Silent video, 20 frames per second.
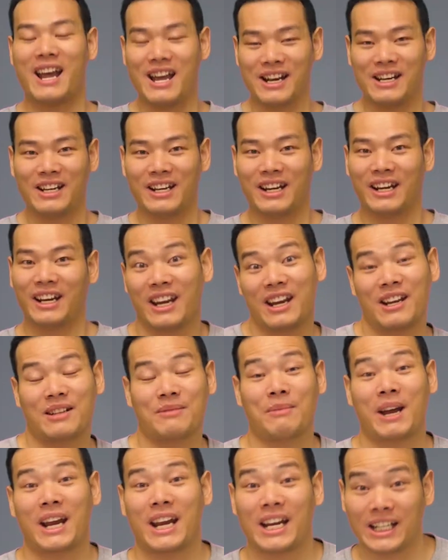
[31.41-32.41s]
And here's
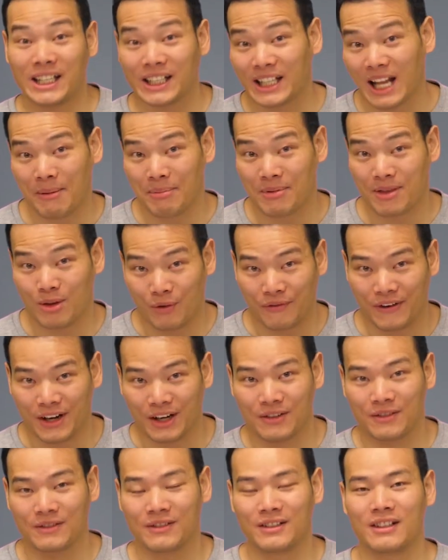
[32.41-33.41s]
my in-depth
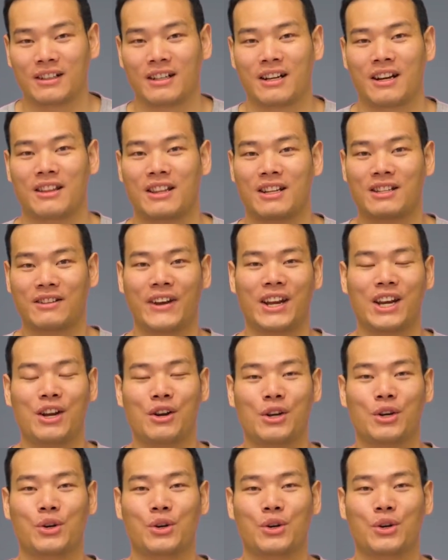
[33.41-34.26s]
review. This video